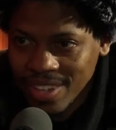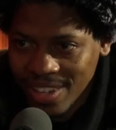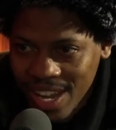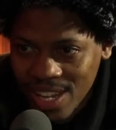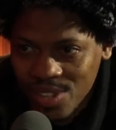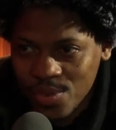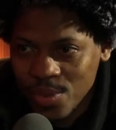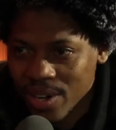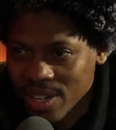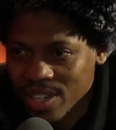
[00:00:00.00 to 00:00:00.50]
And
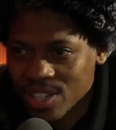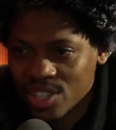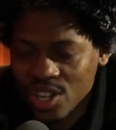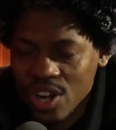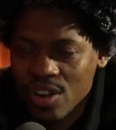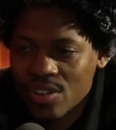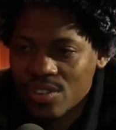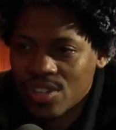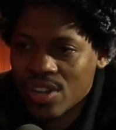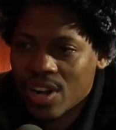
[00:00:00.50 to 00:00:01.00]
that's where the
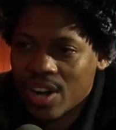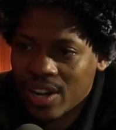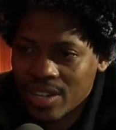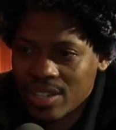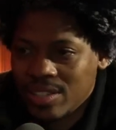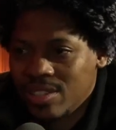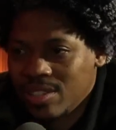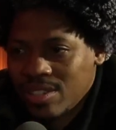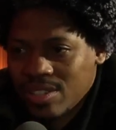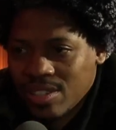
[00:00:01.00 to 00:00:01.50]
jokes are.
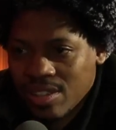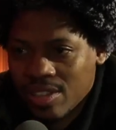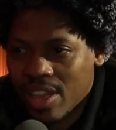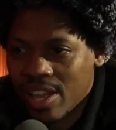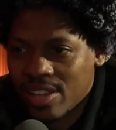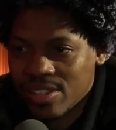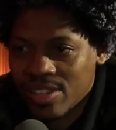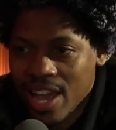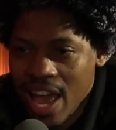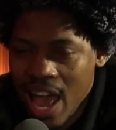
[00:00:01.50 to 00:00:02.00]
They're just
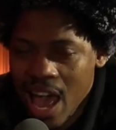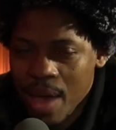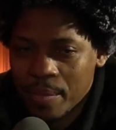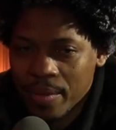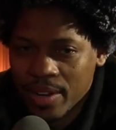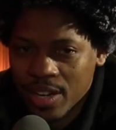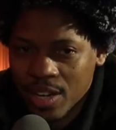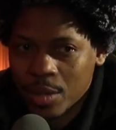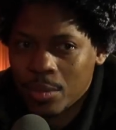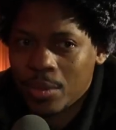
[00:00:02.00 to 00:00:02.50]
things that
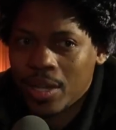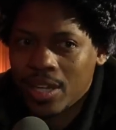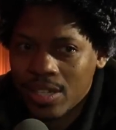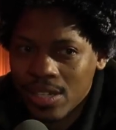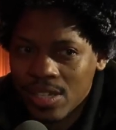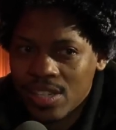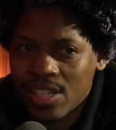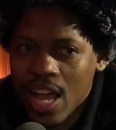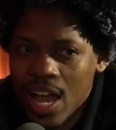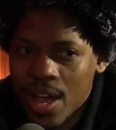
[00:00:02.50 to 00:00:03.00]
happen, and I'm like,
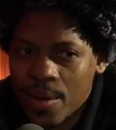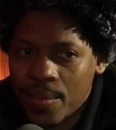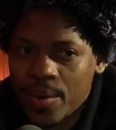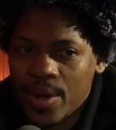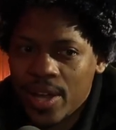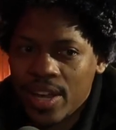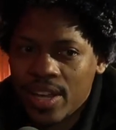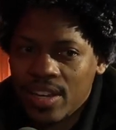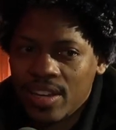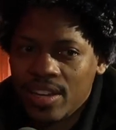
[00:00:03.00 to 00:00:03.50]
this is how it
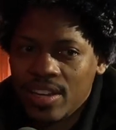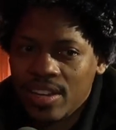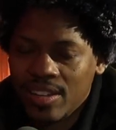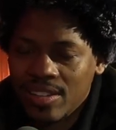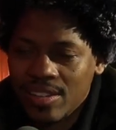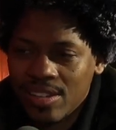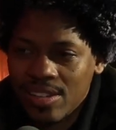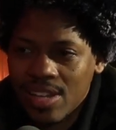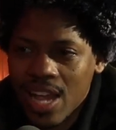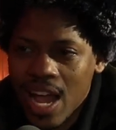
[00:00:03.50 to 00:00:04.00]
went.
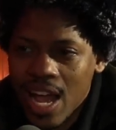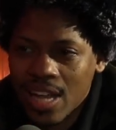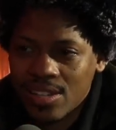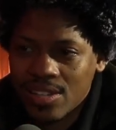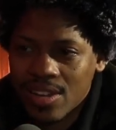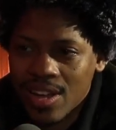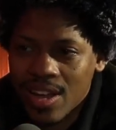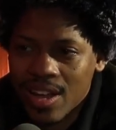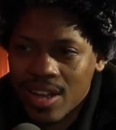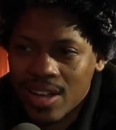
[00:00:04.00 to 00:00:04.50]
This is how I
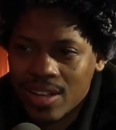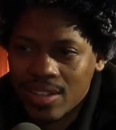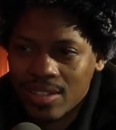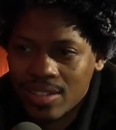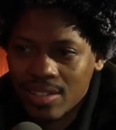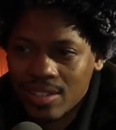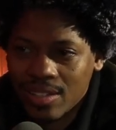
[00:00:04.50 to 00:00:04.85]
saw it.